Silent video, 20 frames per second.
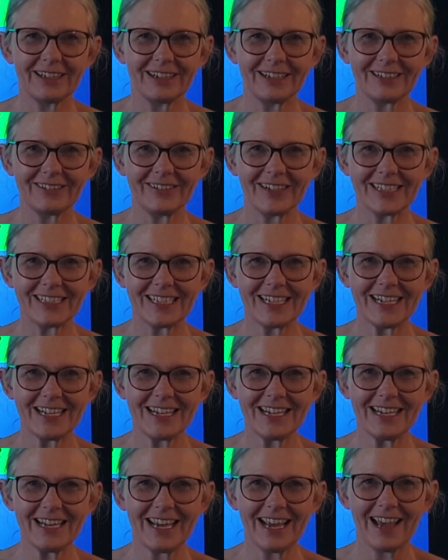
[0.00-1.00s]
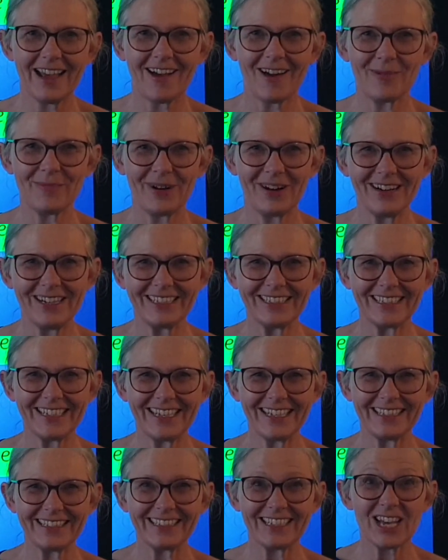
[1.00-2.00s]
You ready? I'm hiding
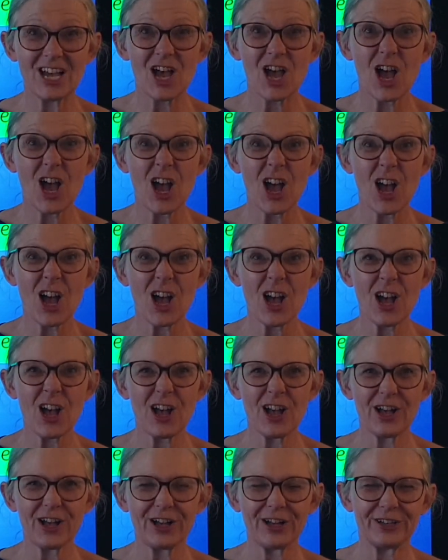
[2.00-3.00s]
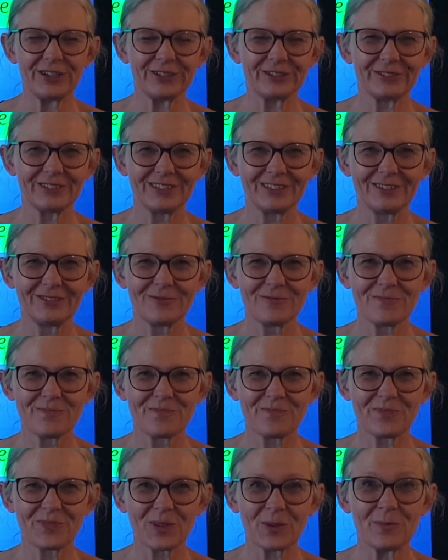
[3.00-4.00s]
it. Her.
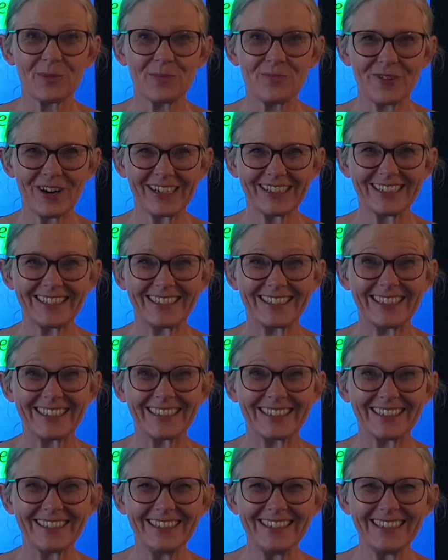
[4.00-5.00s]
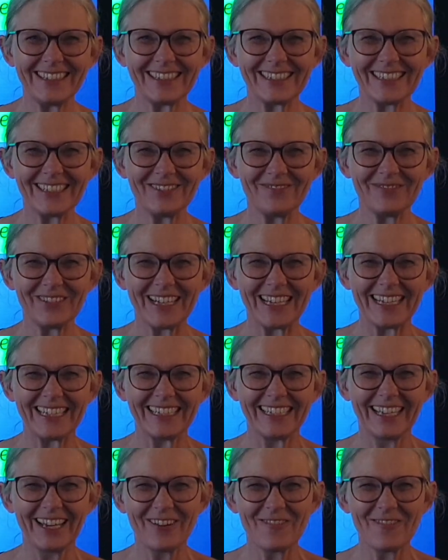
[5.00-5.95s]
We practiced this earlier, didn't we?